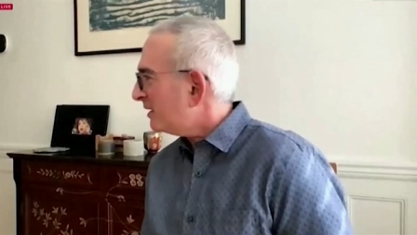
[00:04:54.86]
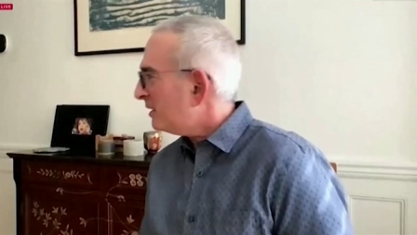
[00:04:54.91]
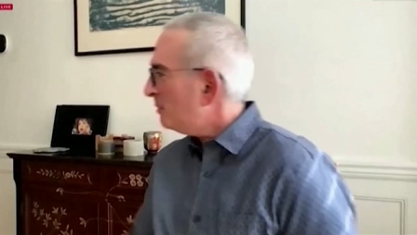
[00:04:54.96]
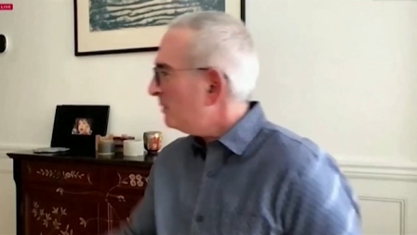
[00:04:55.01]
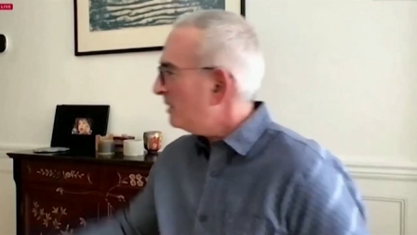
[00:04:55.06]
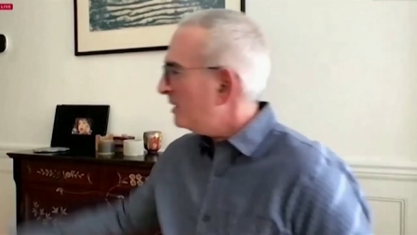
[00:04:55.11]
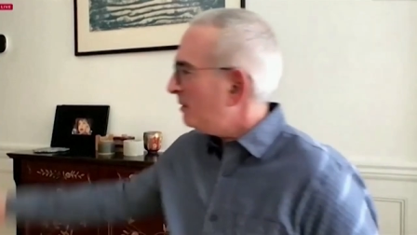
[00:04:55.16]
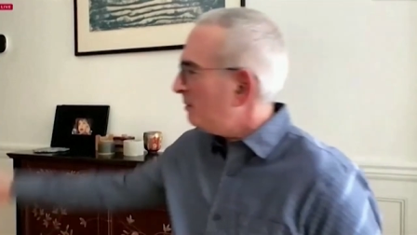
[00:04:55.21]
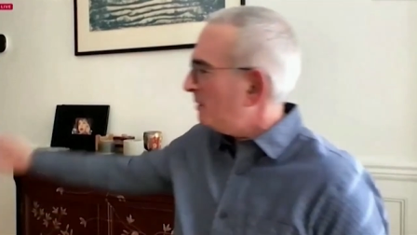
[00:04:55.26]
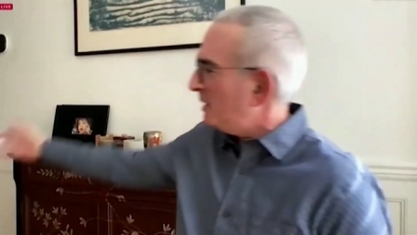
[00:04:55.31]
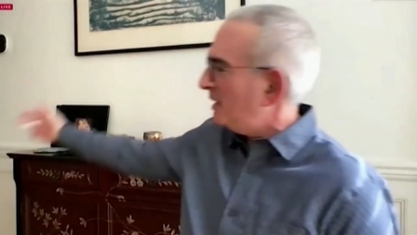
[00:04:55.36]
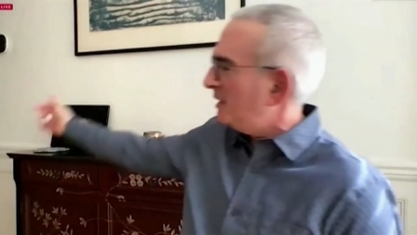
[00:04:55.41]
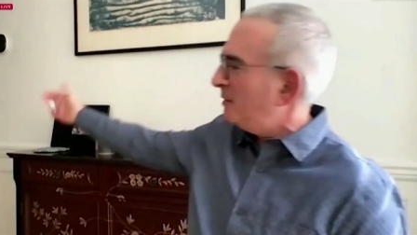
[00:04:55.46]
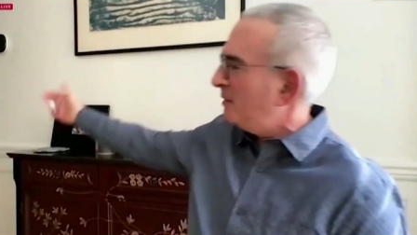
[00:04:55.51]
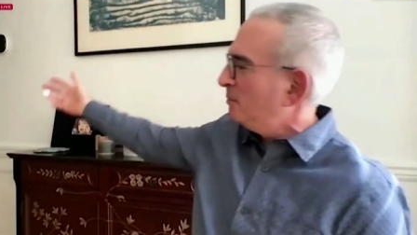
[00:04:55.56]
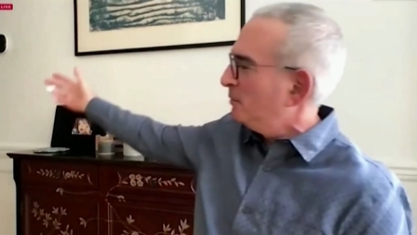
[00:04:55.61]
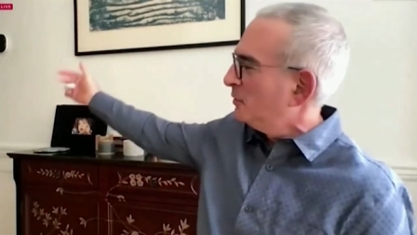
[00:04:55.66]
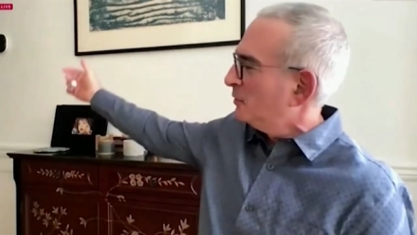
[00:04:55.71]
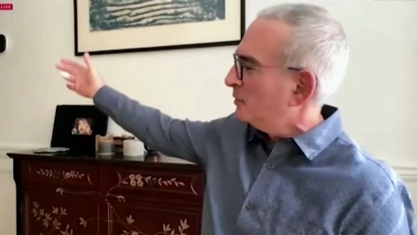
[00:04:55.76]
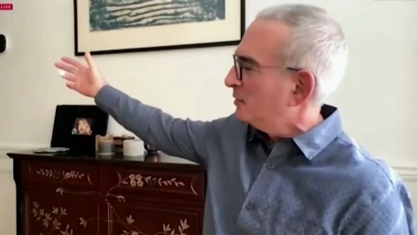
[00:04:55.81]
Come here,
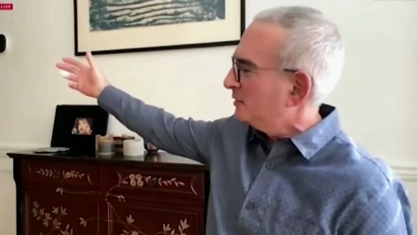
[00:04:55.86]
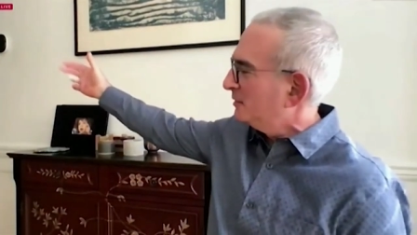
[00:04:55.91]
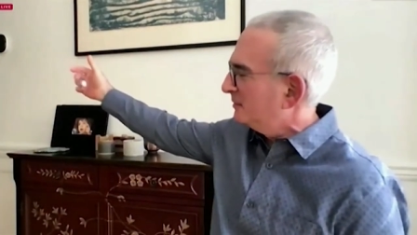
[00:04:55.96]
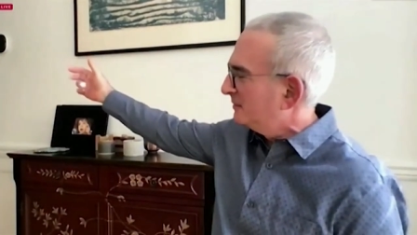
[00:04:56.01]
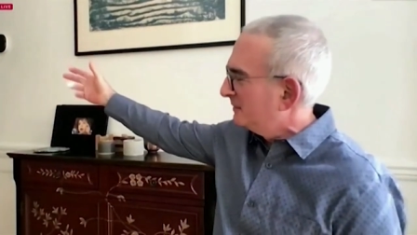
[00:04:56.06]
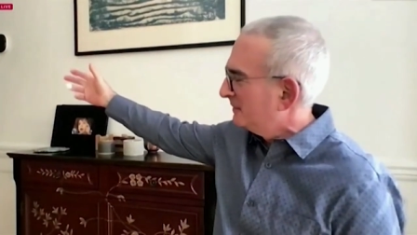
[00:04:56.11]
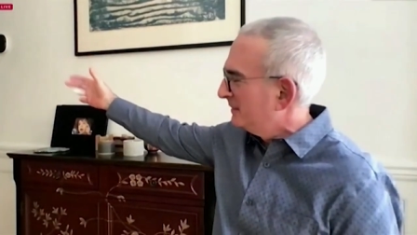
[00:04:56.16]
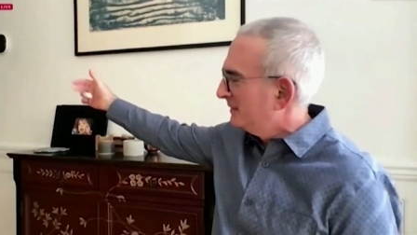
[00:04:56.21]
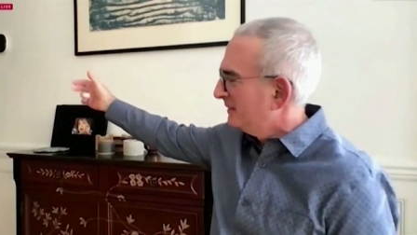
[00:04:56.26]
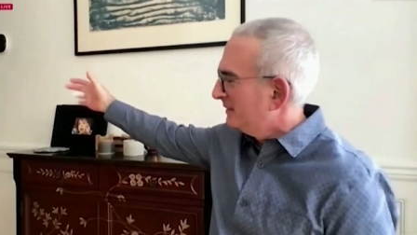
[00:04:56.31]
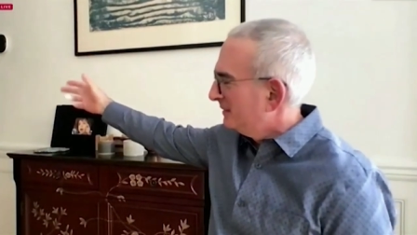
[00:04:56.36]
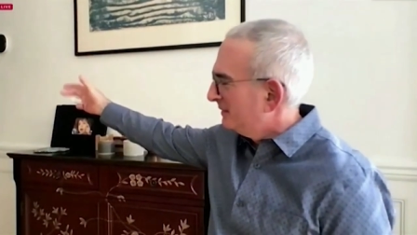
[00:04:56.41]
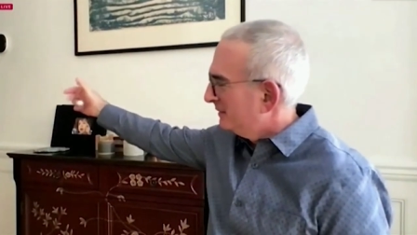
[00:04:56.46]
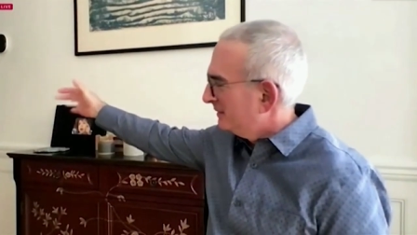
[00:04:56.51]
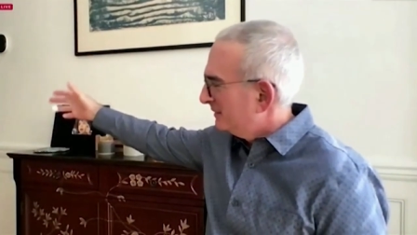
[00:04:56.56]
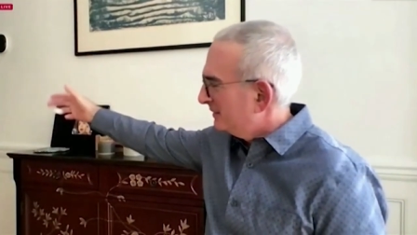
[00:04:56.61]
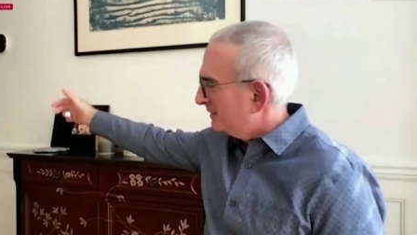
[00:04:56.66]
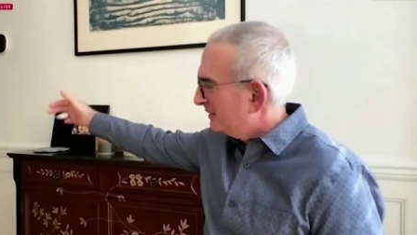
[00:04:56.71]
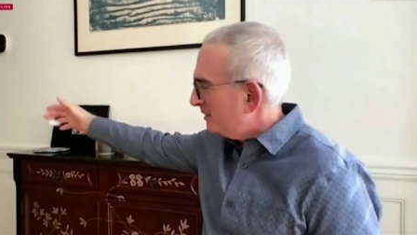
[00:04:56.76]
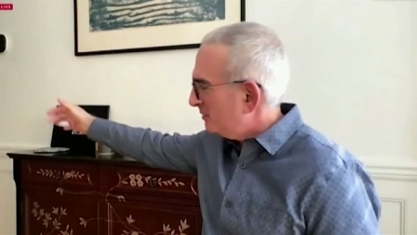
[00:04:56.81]
Bella Boo.
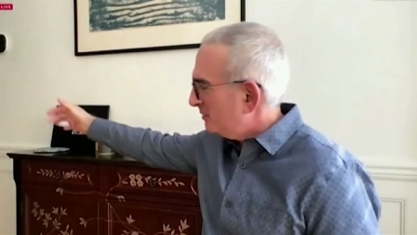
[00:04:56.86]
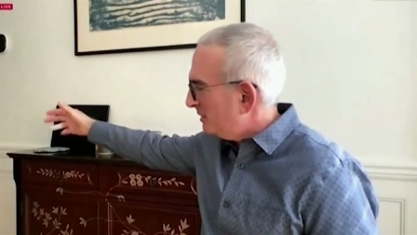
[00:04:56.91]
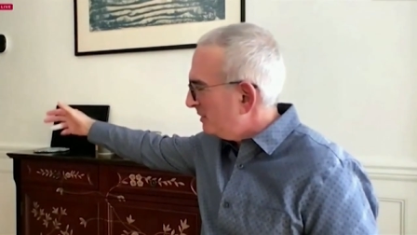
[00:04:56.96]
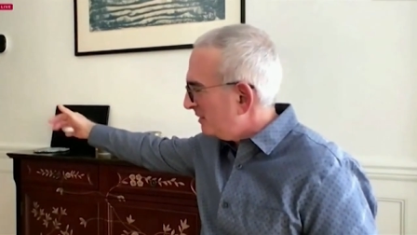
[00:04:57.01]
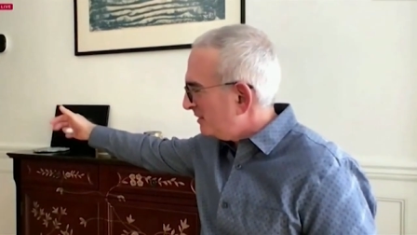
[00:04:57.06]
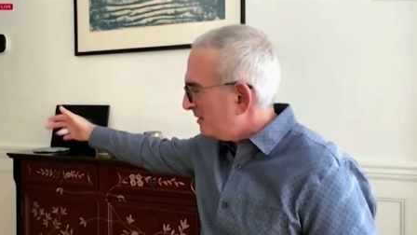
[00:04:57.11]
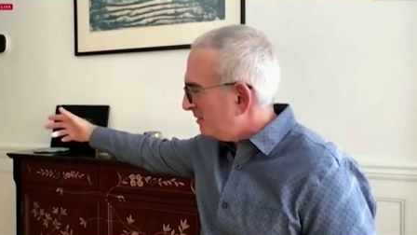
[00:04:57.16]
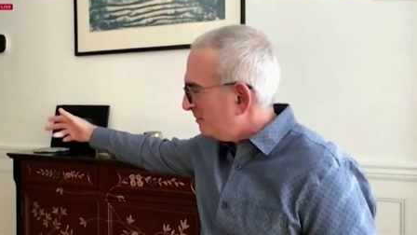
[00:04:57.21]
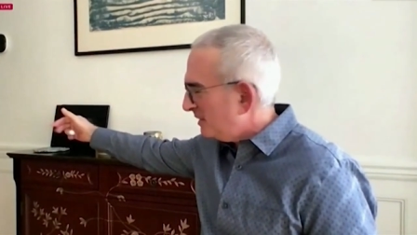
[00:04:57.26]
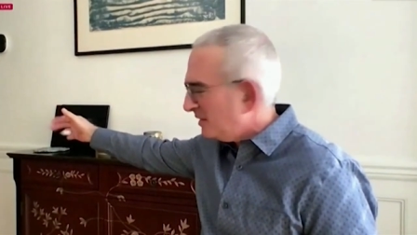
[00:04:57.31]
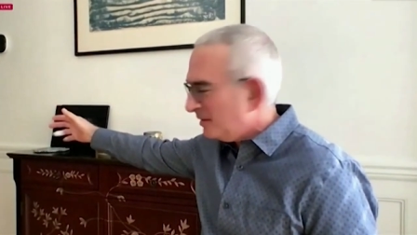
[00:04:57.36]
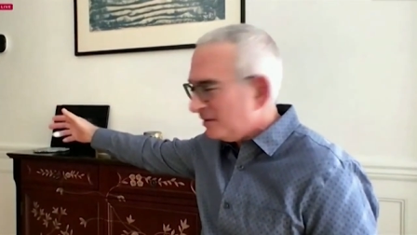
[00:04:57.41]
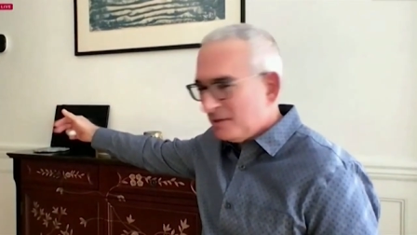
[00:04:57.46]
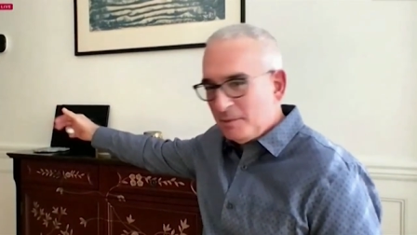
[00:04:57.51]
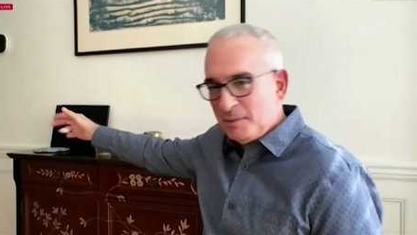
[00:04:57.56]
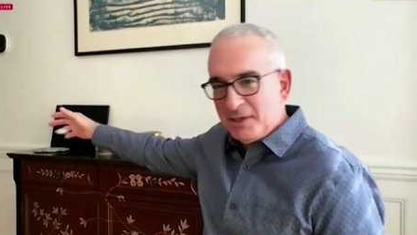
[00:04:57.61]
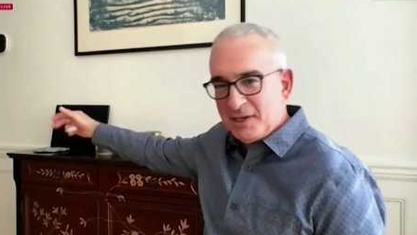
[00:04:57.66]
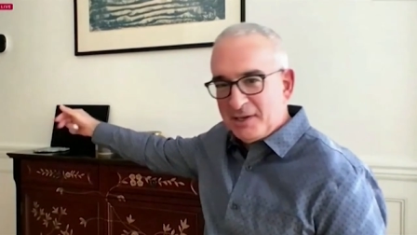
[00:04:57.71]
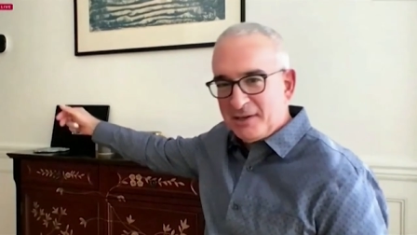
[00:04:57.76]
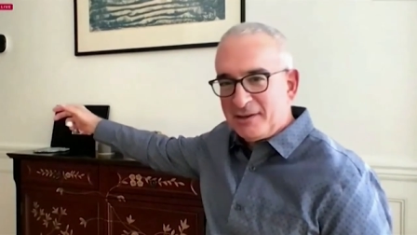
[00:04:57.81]
Come here, come here,
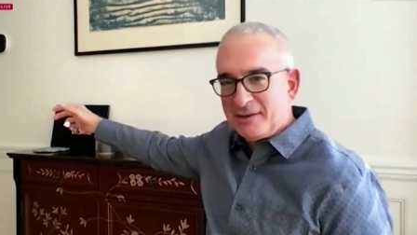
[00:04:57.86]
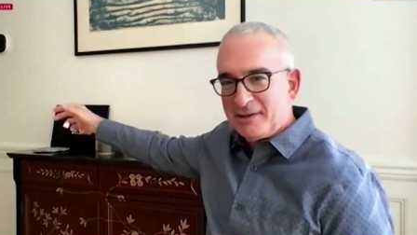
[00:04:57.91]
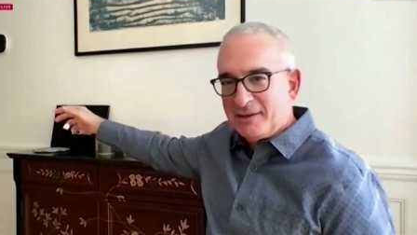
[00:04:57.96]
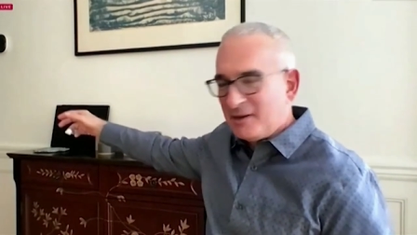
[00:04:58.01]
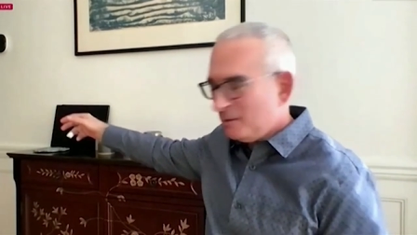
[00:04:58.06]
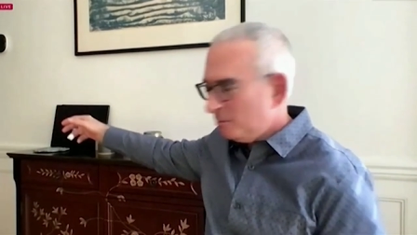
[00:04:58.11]
come here.